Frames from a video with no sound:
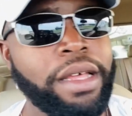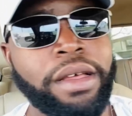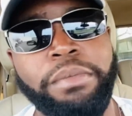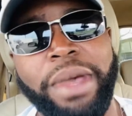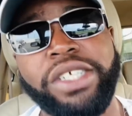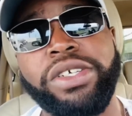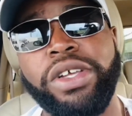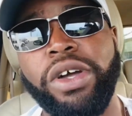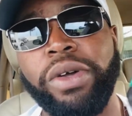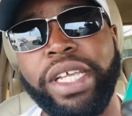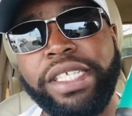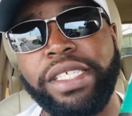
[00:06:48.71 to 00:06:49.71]
Make sure you go
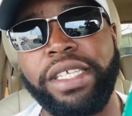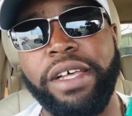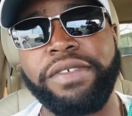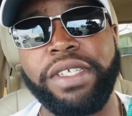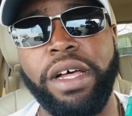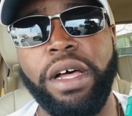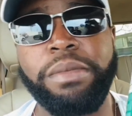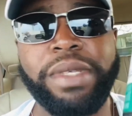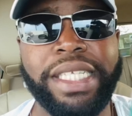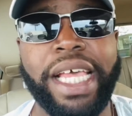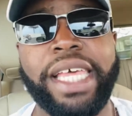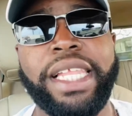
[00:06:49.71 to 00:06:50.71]
get yourself some.
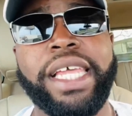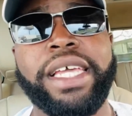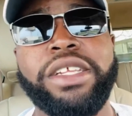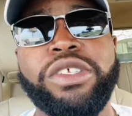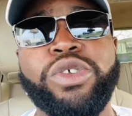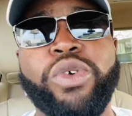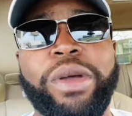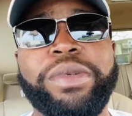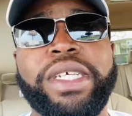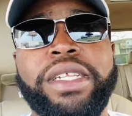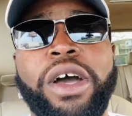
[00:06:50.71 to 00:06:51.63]
Second link in the description.